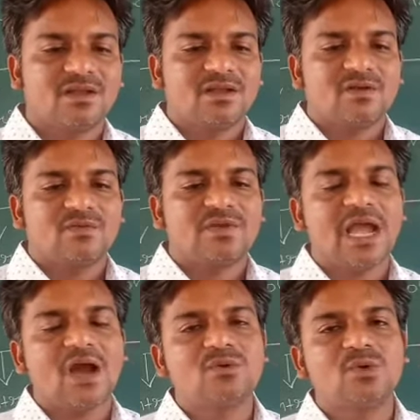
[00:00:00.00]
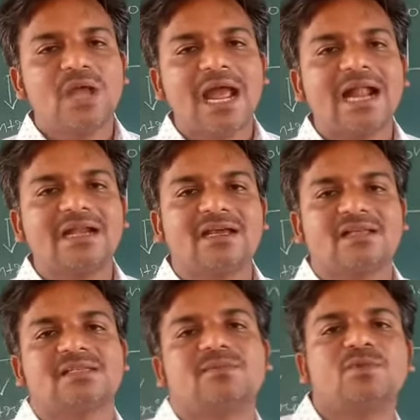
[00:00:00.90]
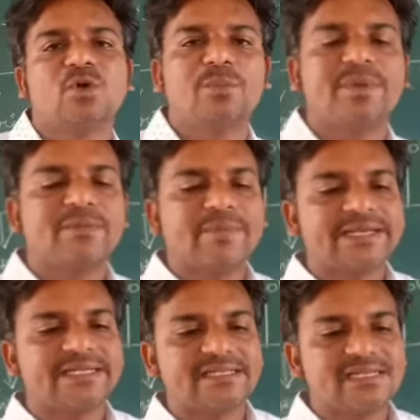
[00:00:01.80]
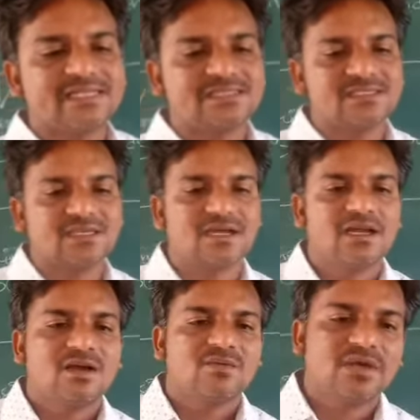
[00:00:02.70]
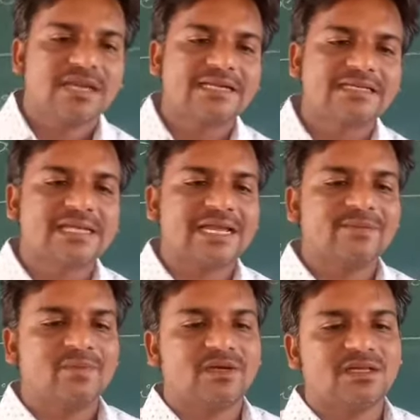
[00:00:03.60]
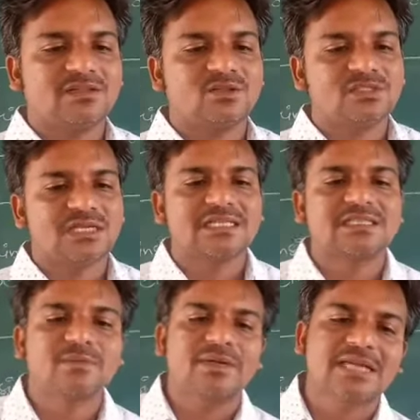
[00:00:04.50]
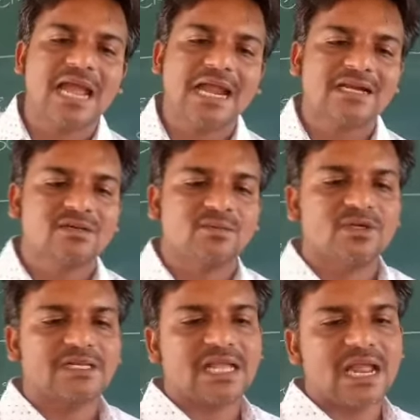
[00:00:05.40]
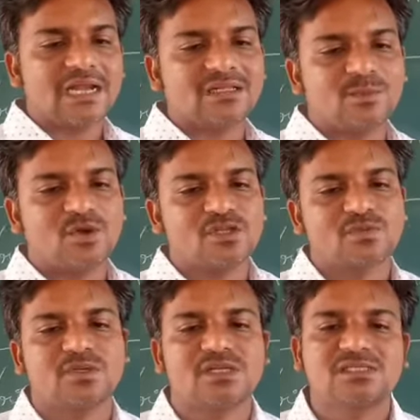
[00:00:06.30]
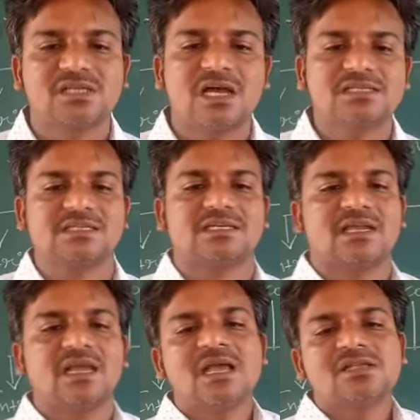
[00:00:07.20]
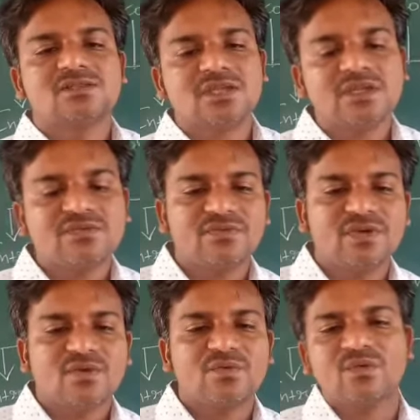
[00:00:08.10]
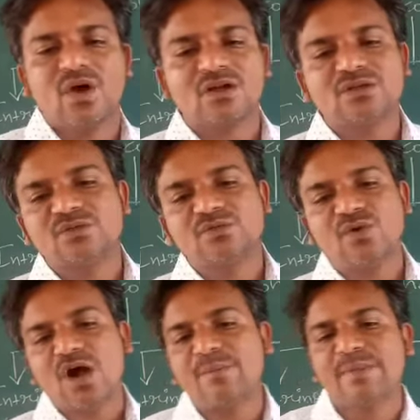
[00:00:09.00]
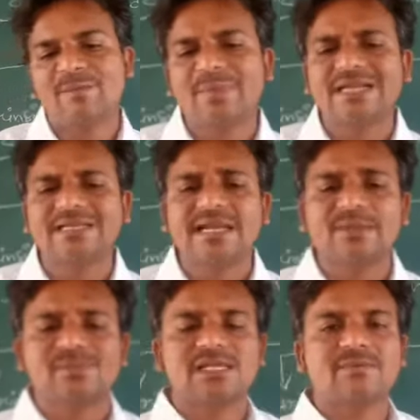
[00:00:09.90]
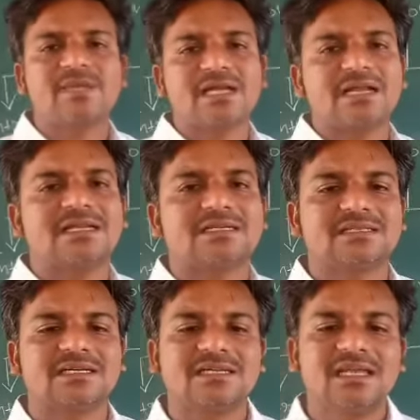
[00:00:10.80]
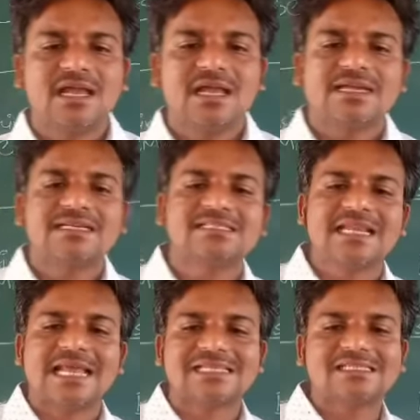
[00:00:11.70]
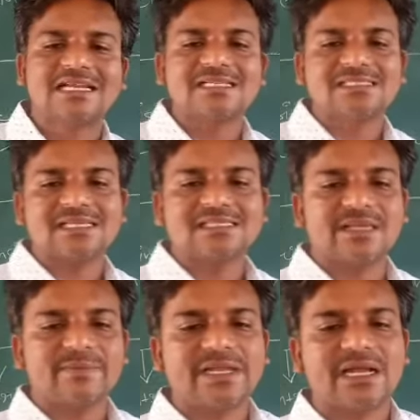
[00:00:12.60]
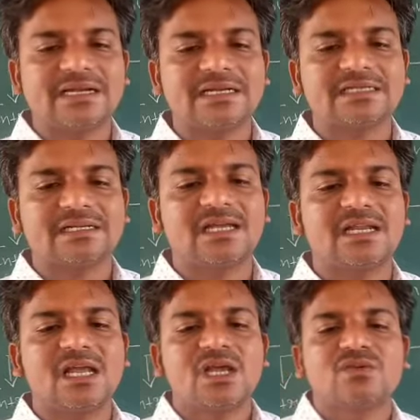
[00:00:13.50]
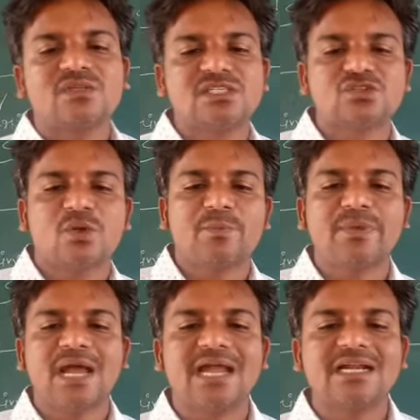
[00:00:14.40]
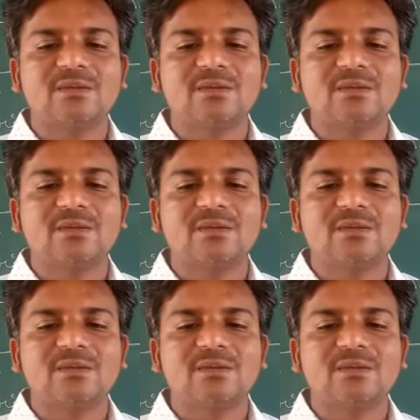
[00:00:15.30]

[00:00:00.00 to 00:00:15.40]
we have to add some doping materials for N-type. Those are nothing but antimony and the phosphorus arsenic. So if we want to form a P-type semiconductor, it is an extrinsic semiconductor which is obtained by